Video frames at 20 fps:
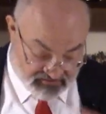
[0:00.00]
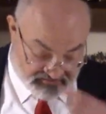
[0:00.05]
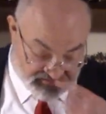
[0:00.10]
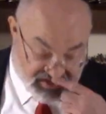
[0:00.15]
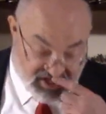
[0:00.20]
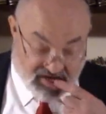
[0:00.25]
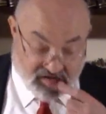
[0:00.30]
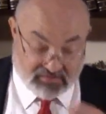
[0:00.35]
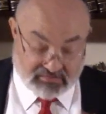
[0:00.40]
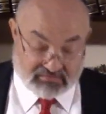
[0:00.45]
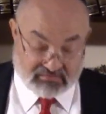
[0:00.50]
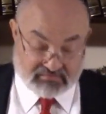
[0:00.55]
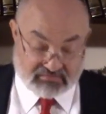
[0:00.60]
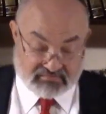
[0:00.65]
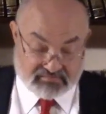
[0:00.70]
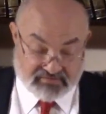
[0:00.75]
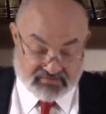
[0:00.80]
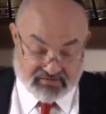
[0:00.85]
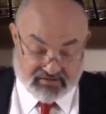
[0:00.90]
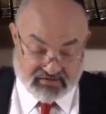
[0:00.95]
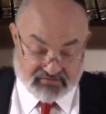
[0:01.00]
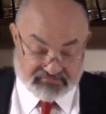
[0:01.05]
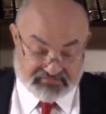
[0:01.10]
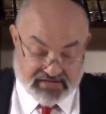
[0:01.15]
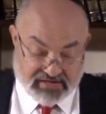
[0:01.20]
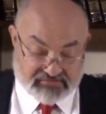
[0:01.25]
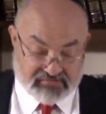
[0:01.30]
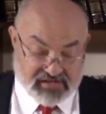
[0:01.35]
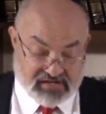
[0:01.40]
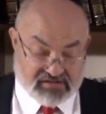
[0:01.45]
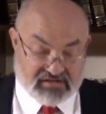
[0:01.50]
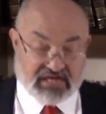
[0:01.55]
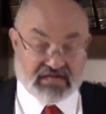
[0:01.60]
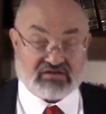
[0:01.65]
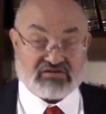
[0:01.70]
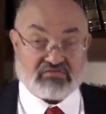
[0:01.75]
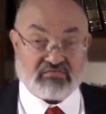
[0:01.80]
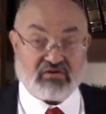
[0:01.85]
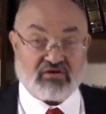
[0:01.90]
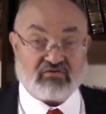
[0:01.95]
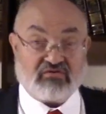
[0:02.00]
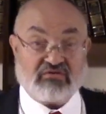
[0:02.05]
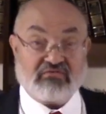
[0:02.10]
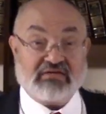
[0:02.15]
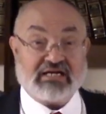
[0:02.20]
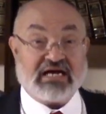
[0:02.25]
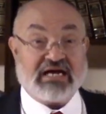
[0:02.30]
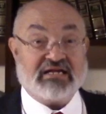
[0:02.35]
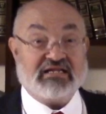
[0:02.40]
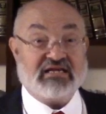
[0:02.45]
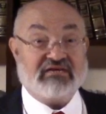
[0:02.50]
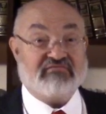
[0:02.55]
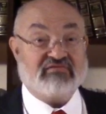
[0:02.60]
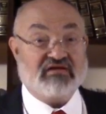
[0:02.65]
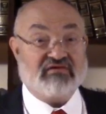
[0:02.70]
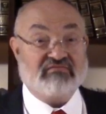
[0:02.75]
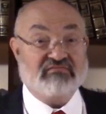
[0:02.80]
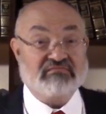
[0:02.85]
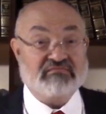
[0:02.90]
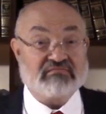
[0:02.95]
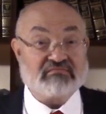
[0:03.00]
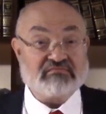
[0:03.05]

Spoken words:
Now, that means you had a small group with a high level of